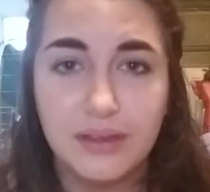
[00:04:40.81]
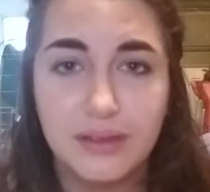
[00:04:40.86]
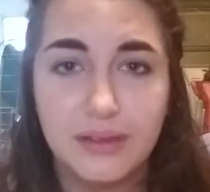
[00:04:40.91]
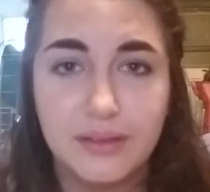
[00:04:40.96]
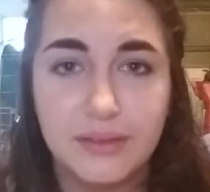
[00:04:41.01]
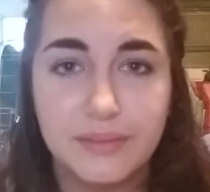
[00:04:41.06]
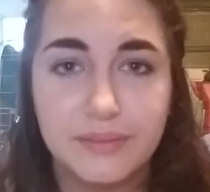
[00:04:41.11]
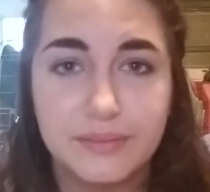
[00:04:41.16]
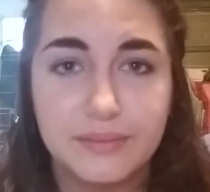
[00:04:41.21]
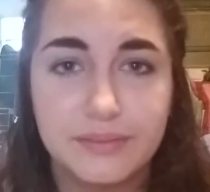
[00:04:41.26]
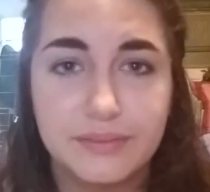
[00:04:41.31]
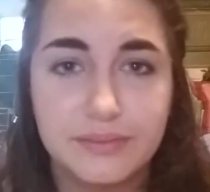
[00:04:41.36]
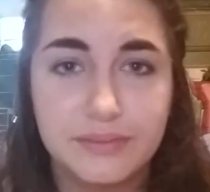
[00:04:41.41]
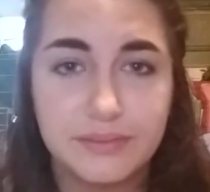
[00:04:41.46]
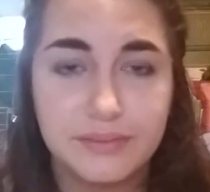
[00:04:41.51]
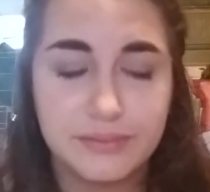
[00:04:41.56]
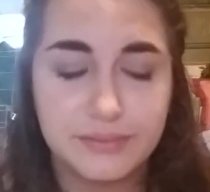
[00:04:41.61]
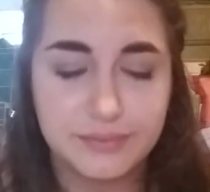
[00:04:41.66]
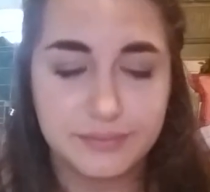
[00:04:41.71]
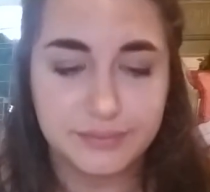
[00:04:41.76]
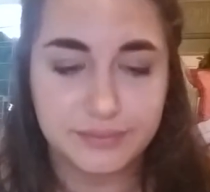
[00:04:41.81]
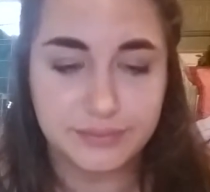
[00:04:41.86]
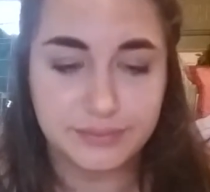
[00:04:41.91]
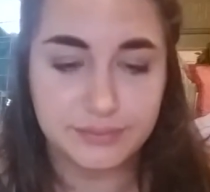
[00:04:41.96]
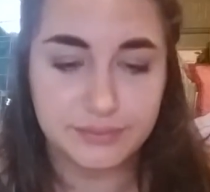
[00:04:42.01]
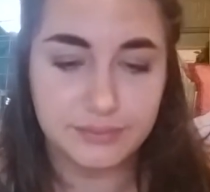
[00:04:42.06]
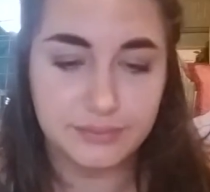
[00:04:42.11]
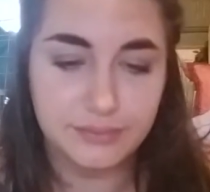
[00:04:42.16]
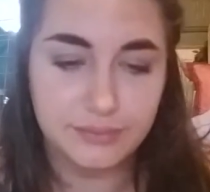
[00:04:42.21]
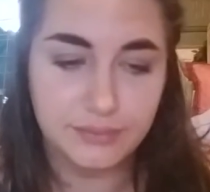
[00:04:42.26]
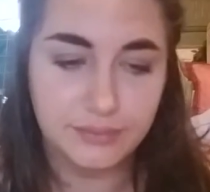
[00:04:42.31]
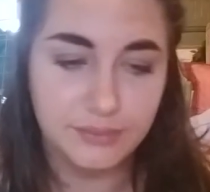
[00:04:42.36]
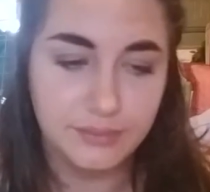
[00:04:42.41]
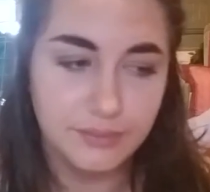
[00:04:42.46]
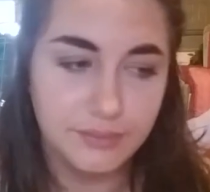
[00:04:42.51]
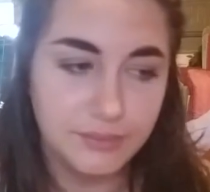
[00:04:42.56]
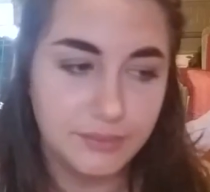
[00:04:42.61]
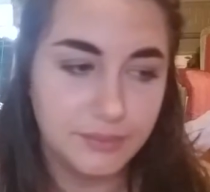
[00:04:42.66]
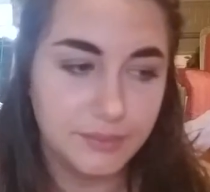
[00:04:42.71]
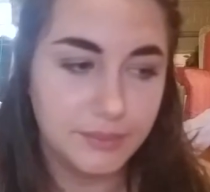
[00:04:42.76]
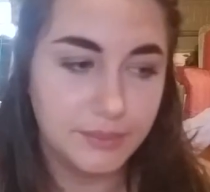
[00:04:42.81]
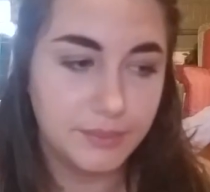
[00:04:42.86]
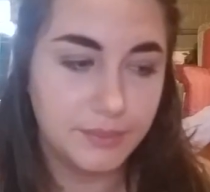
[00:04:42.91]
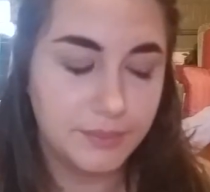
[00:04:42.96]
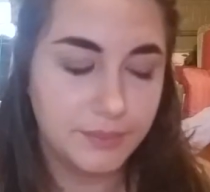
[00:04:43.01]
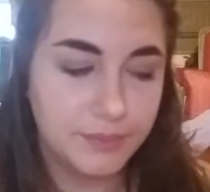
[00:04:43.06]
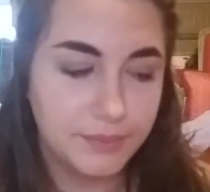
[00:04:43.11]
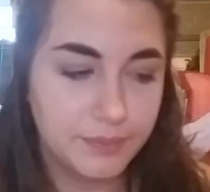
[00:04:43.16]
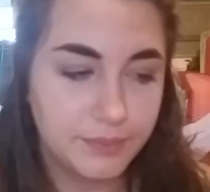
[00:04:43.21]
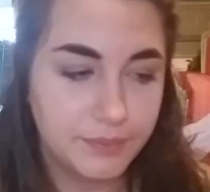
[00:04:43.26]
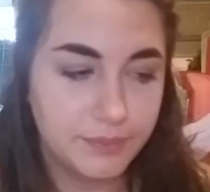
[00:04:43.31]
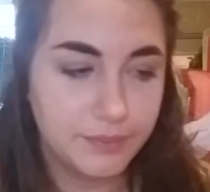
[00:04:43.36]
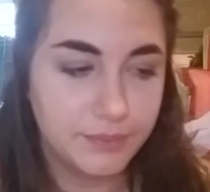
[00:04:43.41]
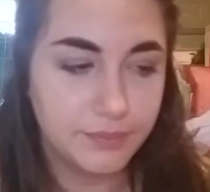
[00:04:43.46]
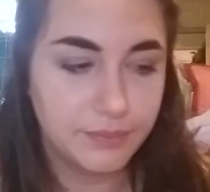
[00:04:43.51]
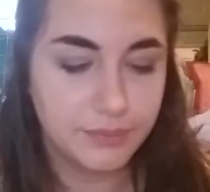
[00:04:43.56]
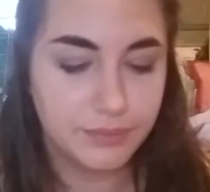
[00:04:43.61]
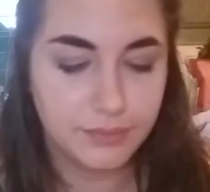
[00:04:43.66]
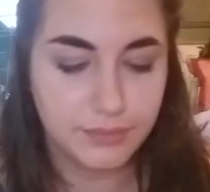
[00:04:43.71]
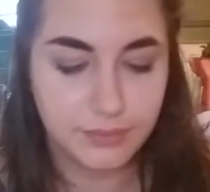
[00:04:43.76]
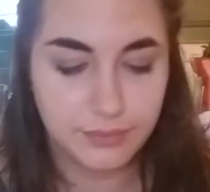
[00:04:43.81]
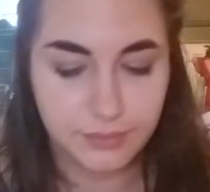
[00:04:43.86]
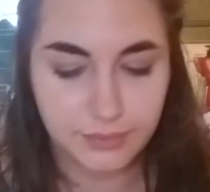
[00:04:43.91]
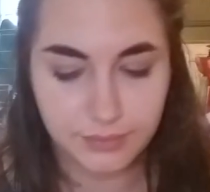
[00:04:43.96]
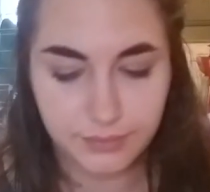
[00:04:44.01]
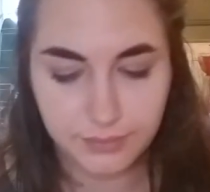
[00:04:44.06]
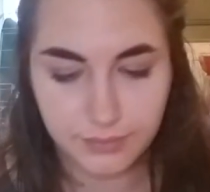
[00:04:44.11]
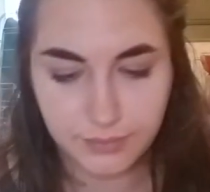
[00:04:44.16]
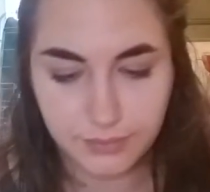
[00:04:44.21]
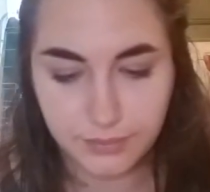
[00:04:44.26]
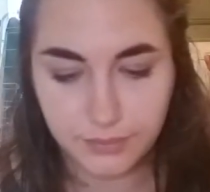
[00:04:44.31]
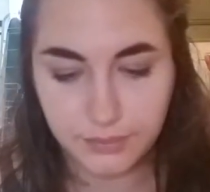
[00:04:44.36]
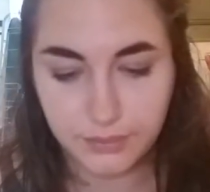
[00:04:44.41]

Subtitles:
Nobody speaks.